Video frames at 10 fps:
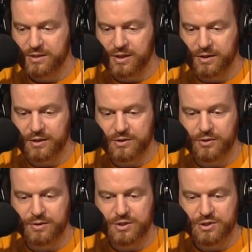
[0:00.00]
Kentucky
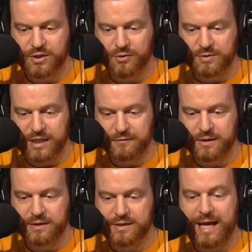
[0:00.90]
Attorney General
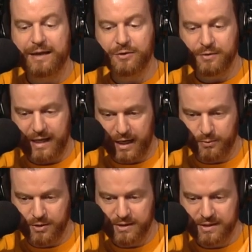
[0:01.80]
Daniel
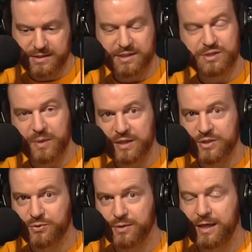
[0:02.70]
Cameron is
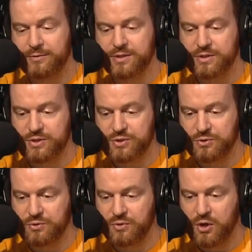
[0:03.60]
expected to announce
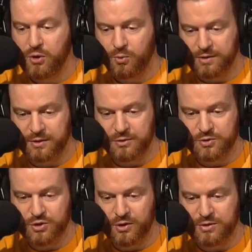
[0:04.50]
soon whether
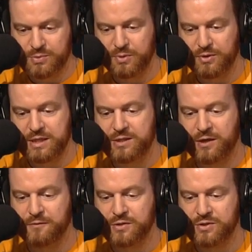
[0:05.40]
he'll charge police
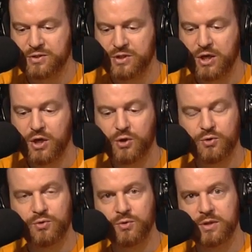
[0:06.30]
officers
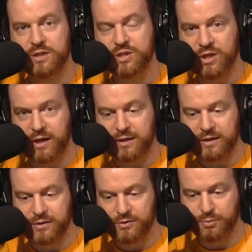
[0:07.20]
who shot and
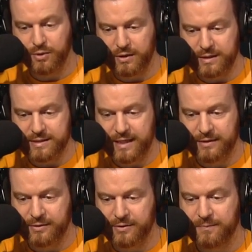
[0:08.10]
killed Breonna
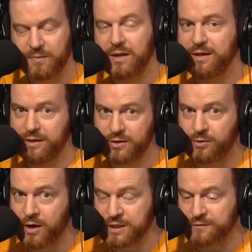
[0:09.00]
Taylor in the
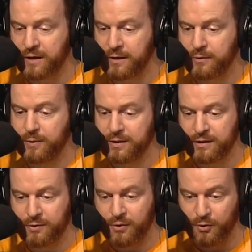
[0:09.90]
crossfire
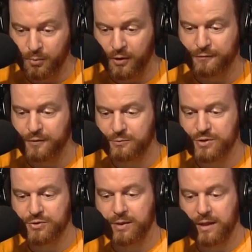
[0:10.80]
when her boyfriend
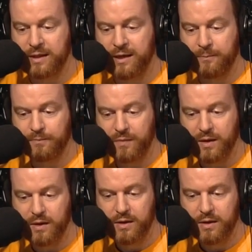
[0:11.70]
was shooting at them.